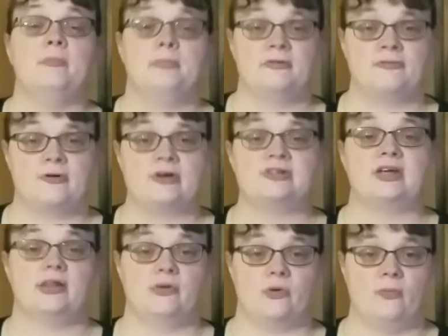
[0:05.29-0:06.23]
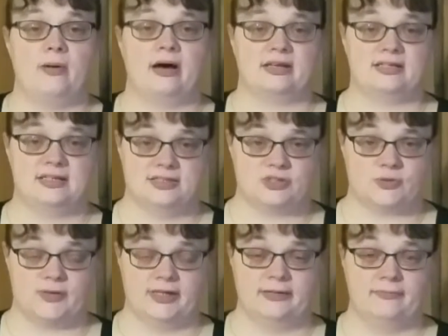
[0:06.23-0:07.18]
But first, a little about its
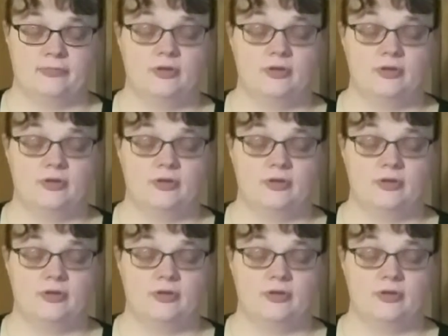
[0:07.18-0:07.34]
history.